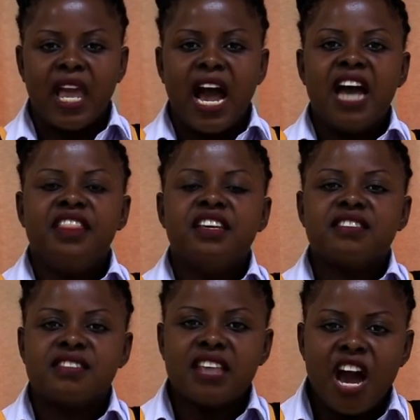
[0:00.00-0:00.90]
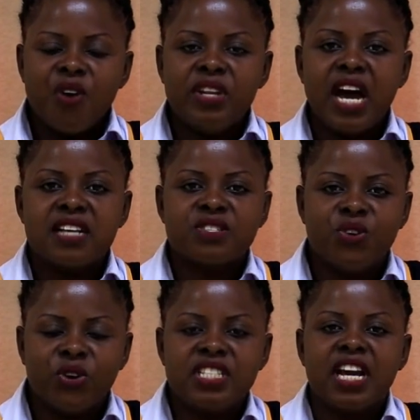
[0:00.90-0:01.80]
And this sound has
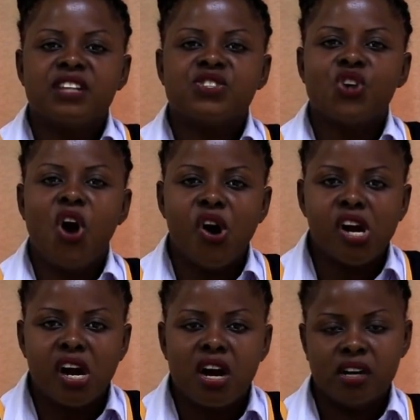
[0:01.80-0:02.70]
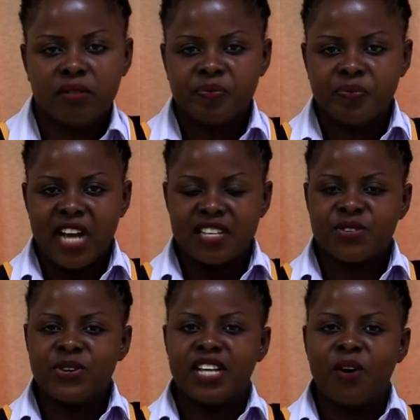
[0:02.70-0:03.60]
got a song. Has
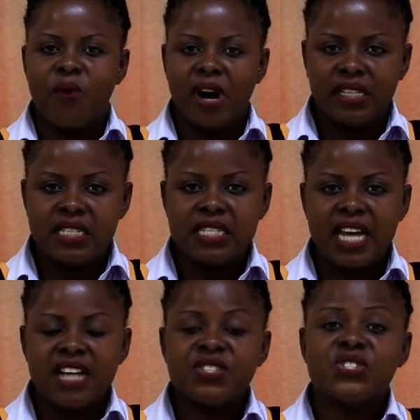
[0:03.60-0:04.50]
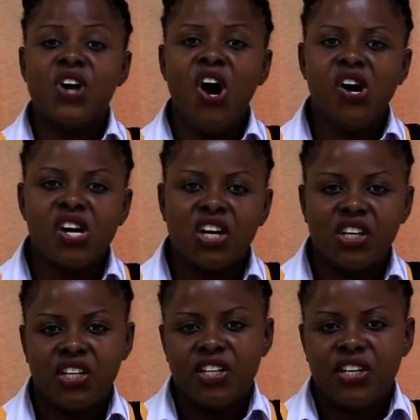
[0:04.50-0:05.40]
got a what? A song.
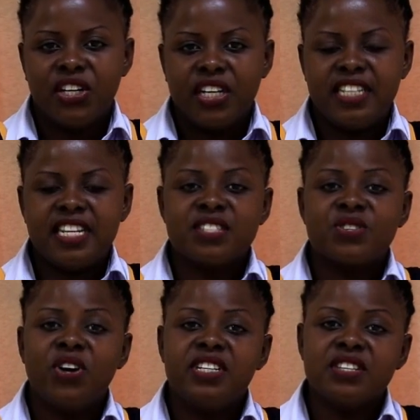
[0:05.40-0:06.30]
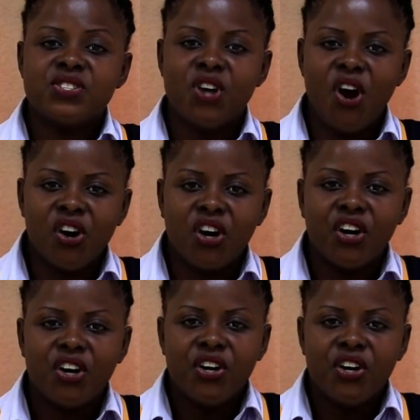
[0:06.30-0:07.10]
It has got a song.